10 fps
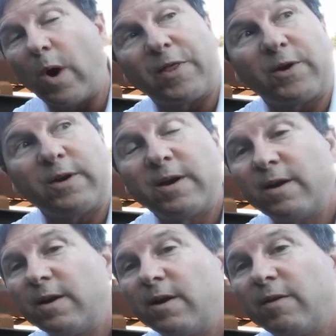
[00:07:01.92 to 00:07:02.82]
weather
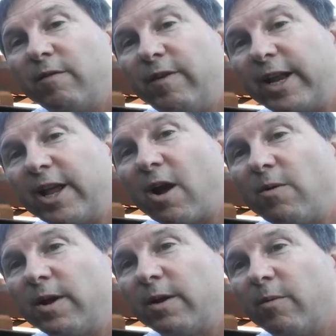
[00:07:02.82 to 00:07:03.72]

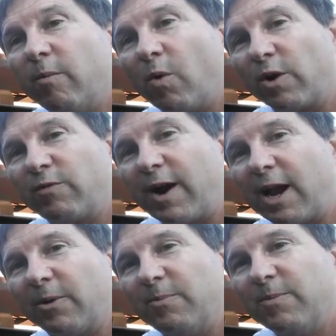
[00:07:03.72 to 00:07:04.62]
video. More to
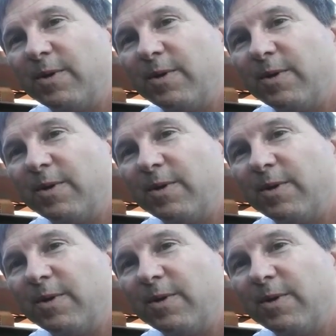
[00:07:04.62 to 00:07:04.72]
follow.